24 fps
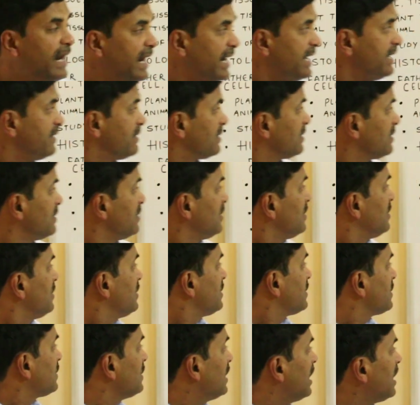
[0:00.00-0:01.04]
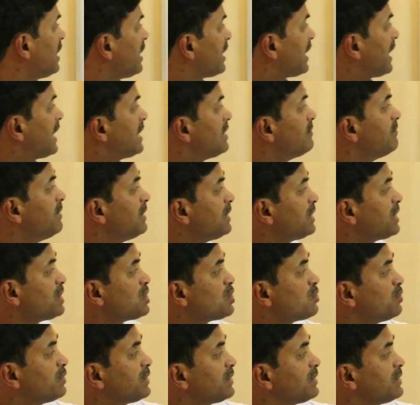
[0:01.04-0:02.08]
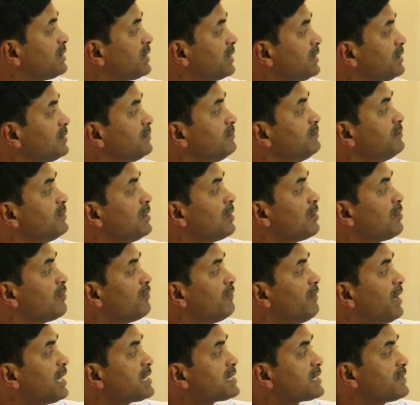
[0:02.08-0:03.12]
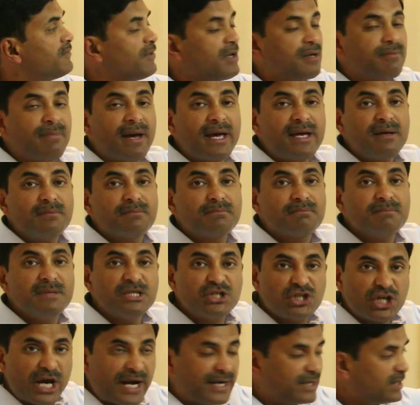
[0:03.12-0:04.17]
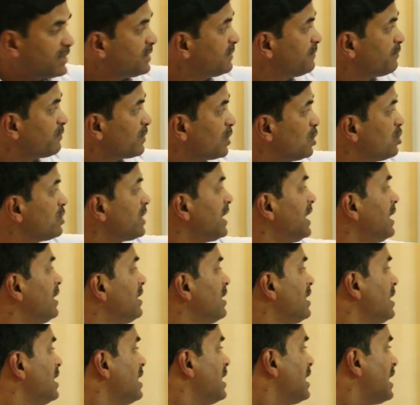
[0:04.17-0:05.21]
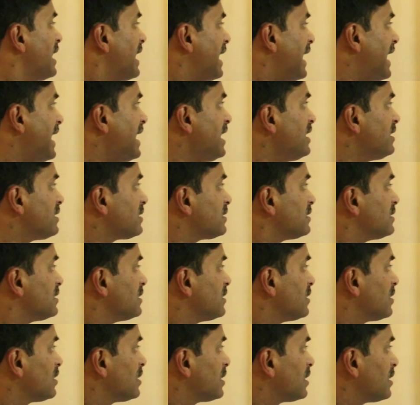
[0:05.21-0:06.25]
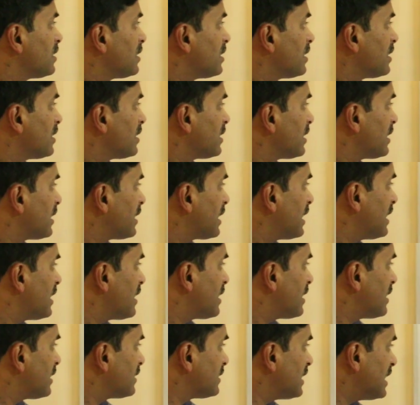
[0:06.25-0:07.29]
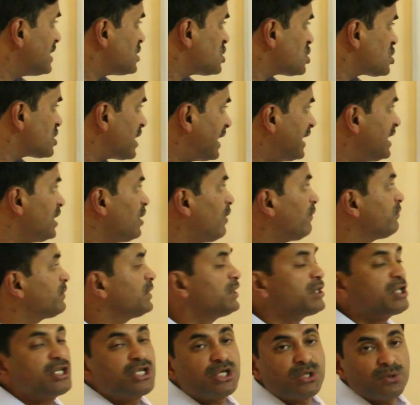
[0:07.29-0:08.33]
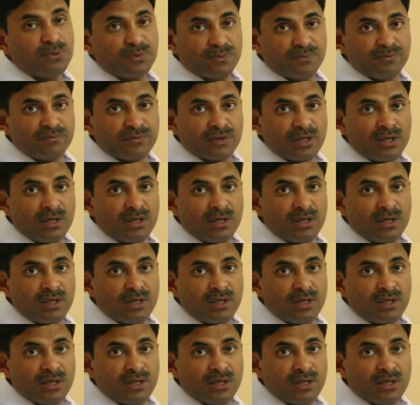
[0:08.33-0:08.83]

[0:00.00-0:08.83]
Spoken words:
and the animal tissue term was given by Bichat. Okay, and the study of the tissue